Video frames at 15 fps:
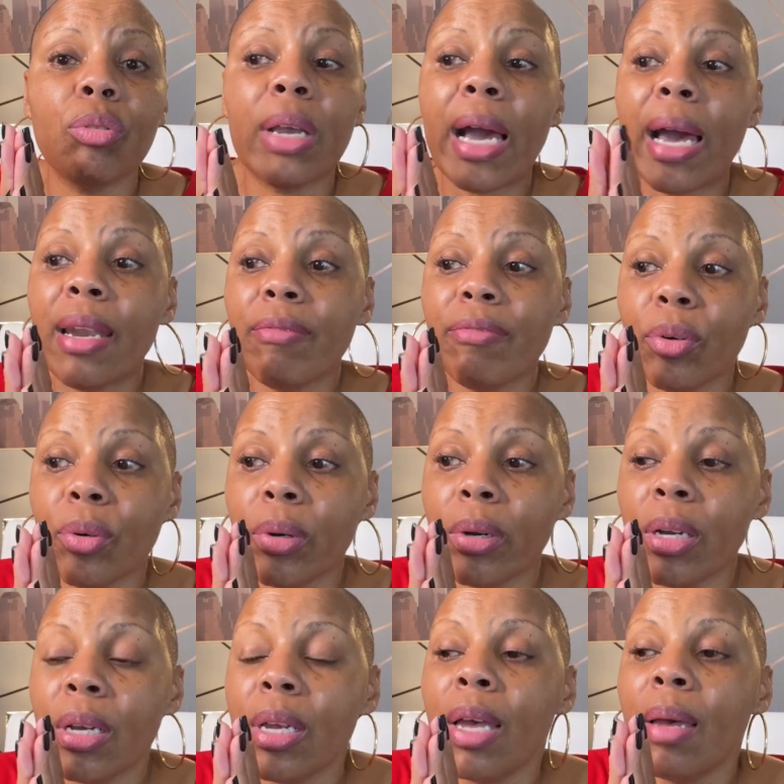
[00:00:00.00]
you got it
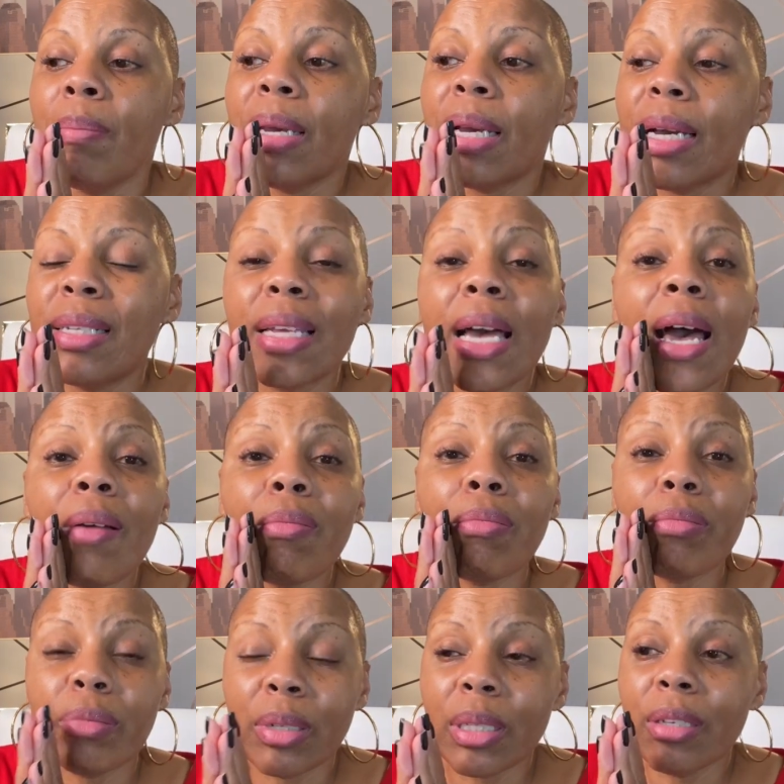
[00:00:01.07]
for because I
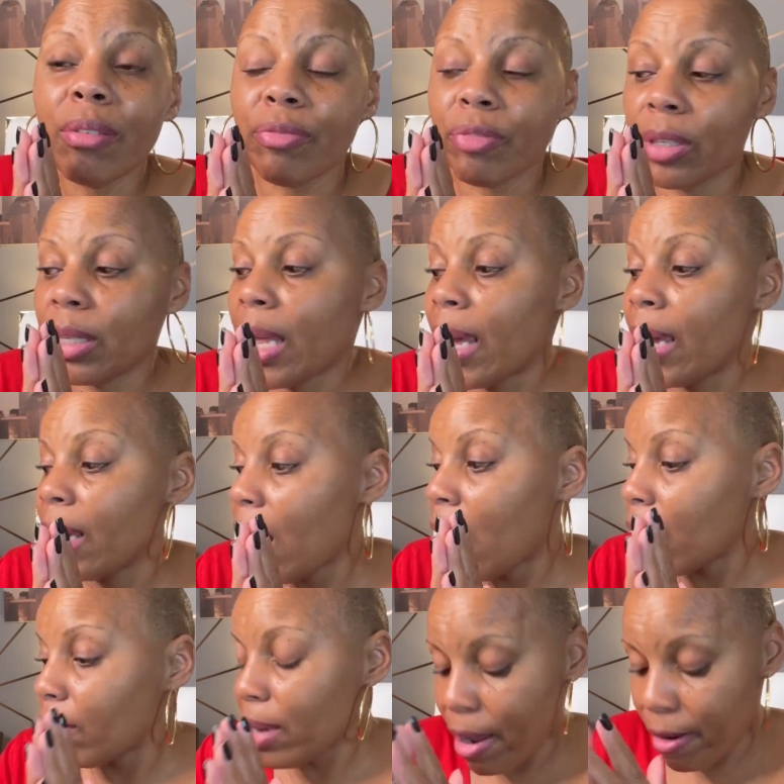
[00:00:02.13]
really feel like
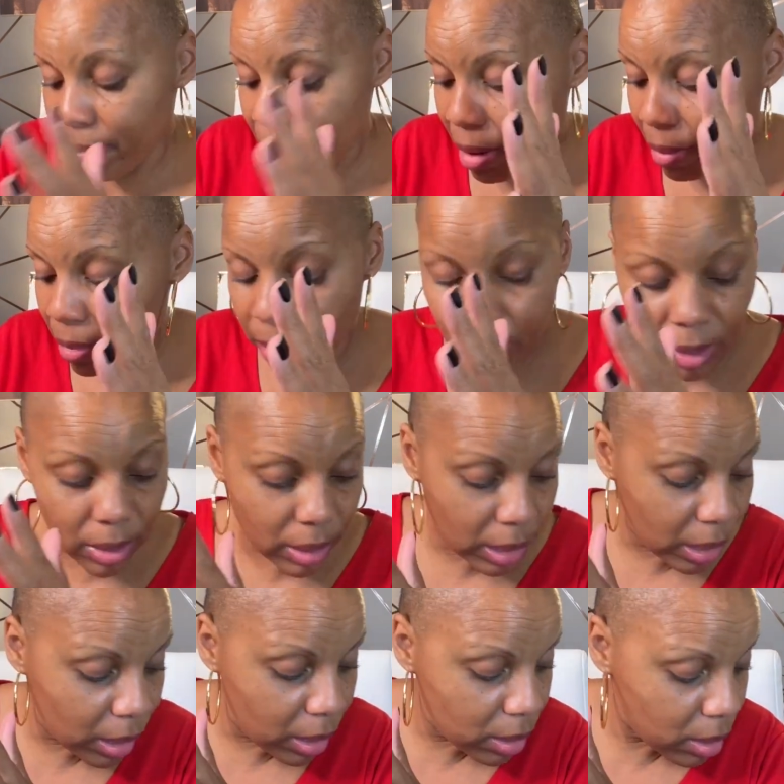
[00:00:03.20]
I don't have my
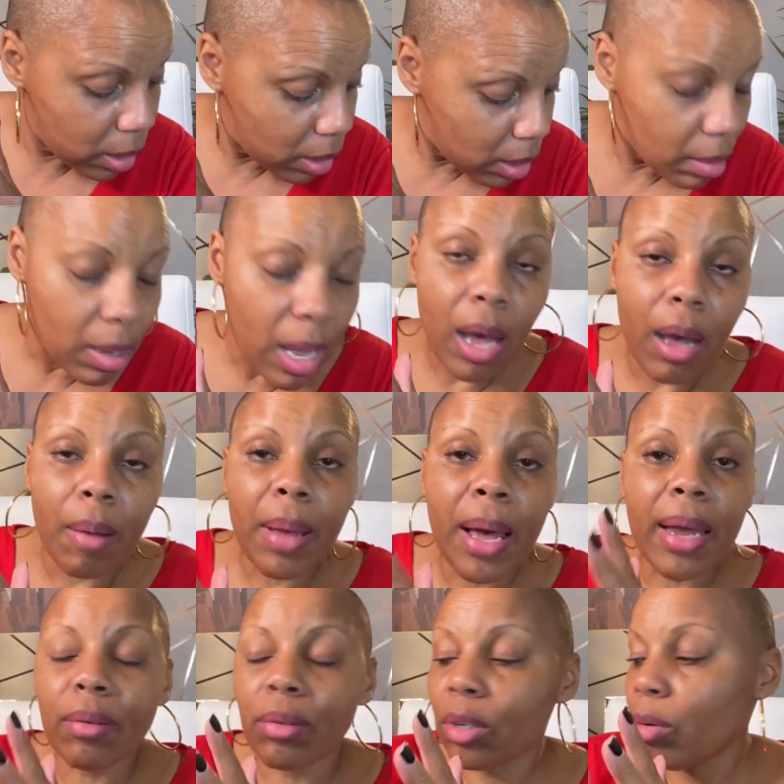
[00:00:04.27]
receipt. Um,
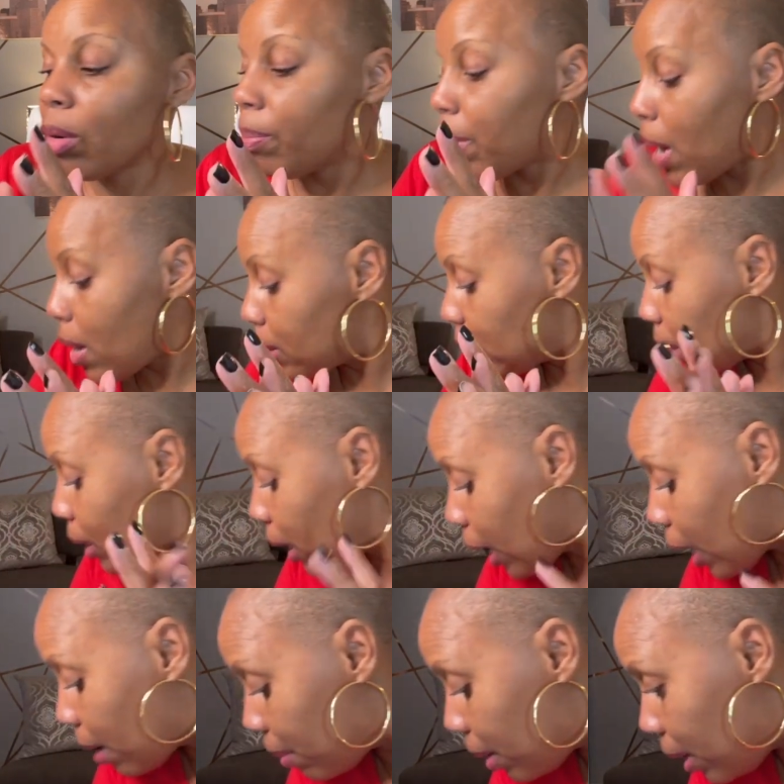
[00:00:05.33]
I don't know what box it
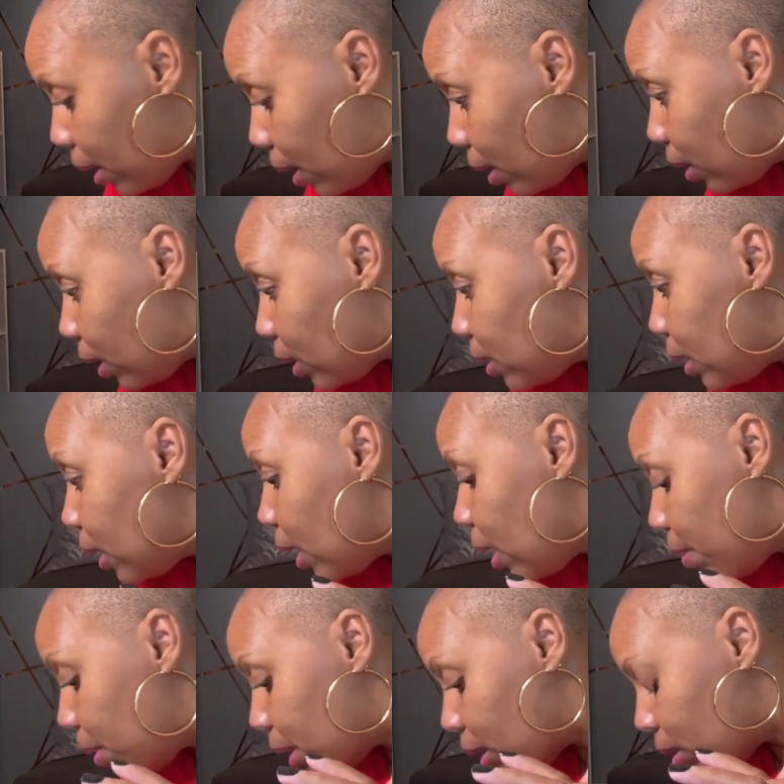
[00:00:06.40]
came in. It did
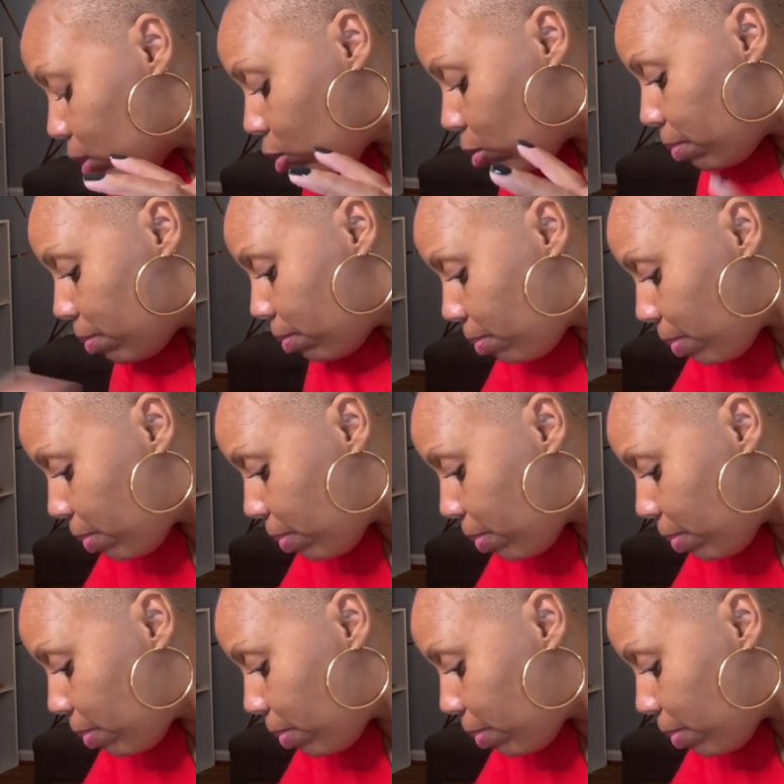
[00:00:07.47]
come in the little